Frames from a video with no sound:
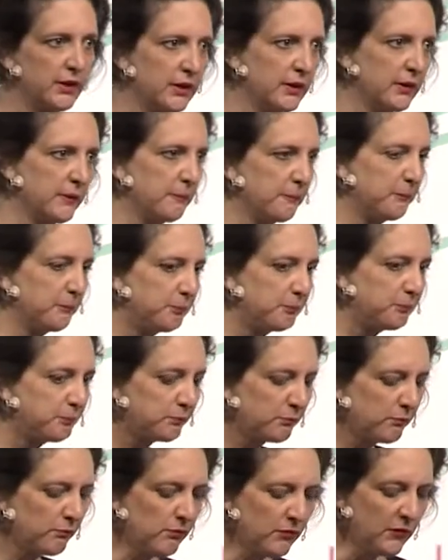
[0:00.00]
thing.
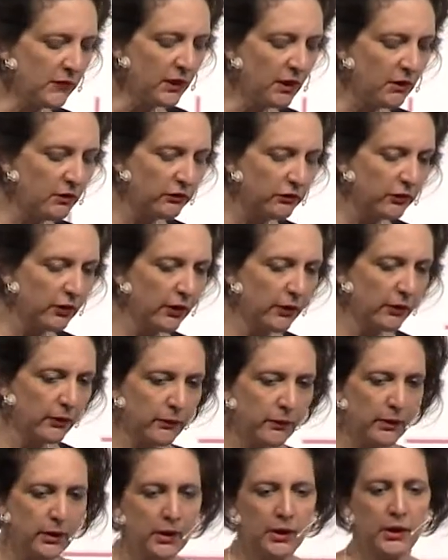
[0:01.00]

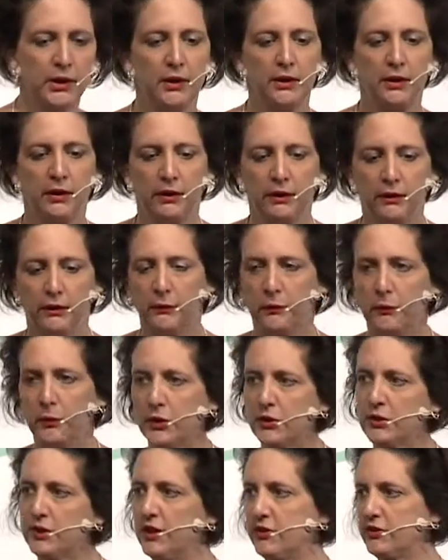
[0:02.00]
So
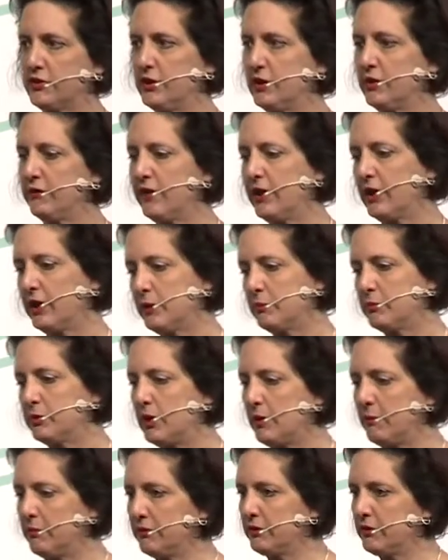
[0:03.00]
we're testing the value
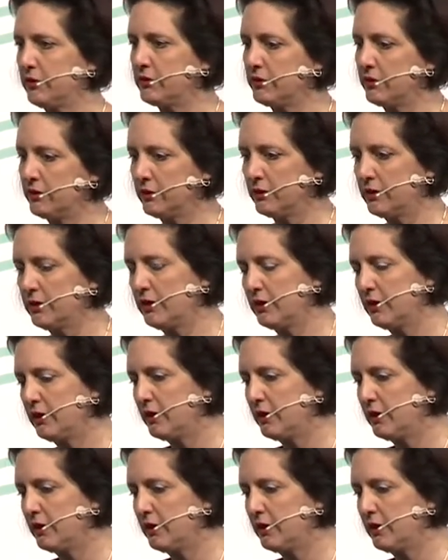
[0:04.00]
proposition.